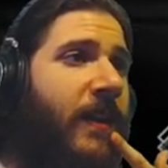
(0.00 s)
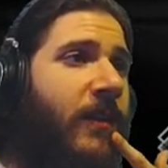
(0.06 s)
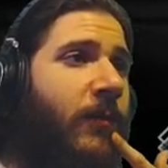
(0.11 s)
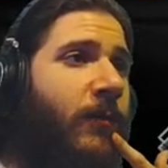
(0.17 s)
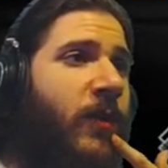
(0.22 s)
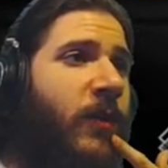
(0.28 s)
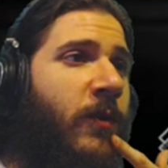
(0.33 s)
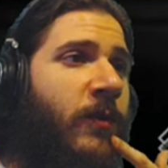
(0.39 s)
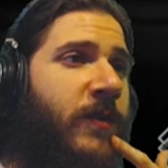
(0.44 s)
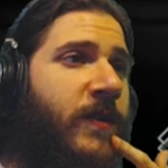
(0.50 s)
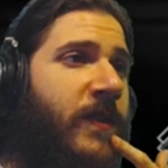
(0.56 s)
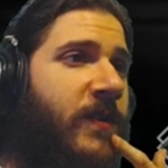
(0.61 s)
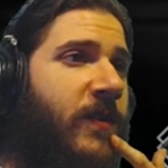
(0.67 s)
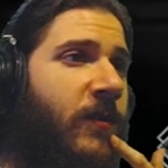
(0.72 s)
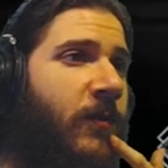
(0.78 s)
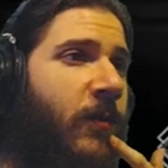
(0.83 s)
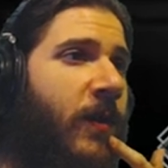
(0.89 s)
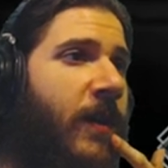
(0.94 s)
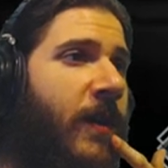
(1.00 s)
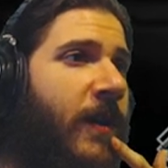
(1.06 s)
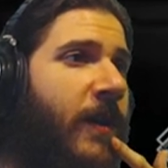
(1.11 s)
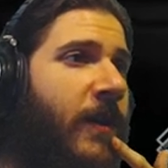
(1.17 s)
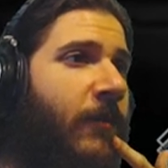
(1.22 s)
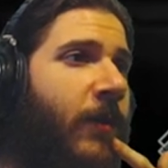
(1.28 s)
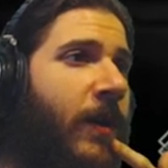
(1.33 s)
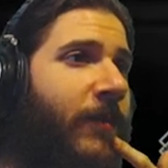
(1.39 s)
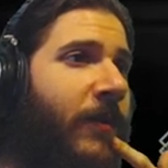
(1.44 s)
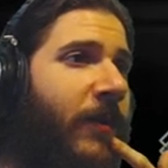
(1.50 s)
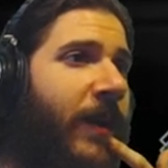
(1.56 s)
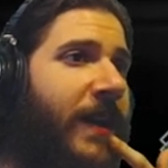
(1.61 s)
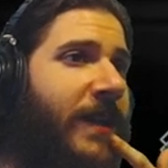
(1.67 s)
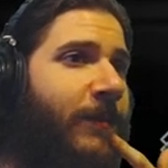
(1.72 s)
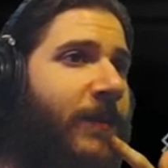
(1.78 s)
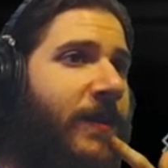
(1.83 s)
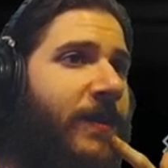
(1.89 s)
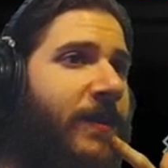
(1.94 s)
muse as you wipe the
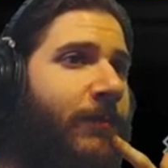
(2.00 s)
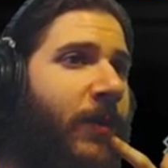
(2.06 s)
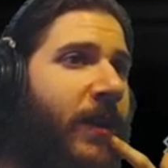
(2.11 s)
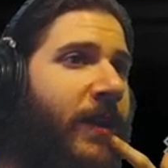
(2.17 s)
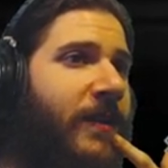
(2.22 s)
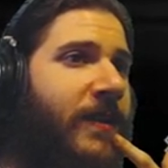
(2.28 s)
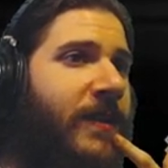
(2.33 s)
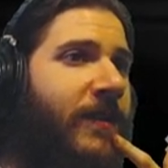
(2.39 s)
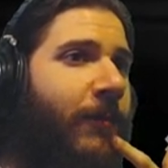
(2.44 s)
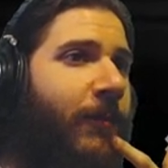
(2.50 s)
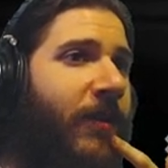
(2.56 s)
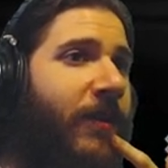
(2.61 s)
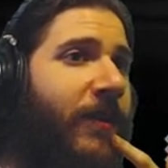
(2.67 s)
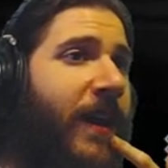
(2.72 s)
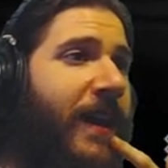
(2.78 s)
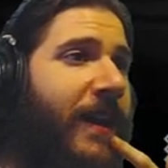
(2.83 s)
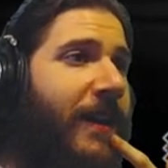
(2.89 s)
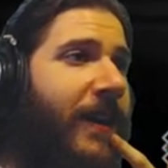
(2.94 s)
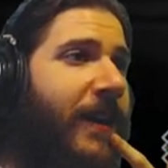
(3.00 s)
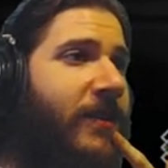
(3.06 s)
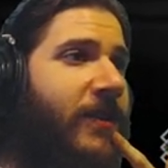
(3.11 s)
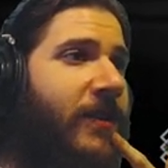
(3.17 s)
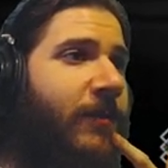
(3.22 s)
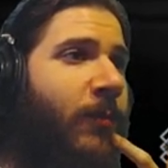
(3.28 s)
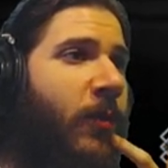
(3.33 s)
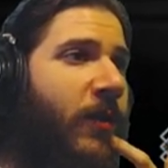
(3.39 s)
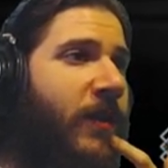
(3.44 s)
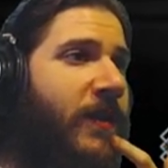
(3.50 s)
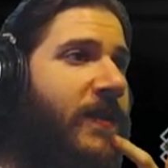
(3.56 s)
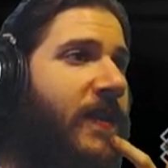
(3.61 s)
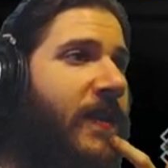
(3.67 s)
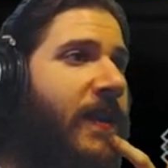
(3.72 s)
last bits of blood from the thigh connection ports.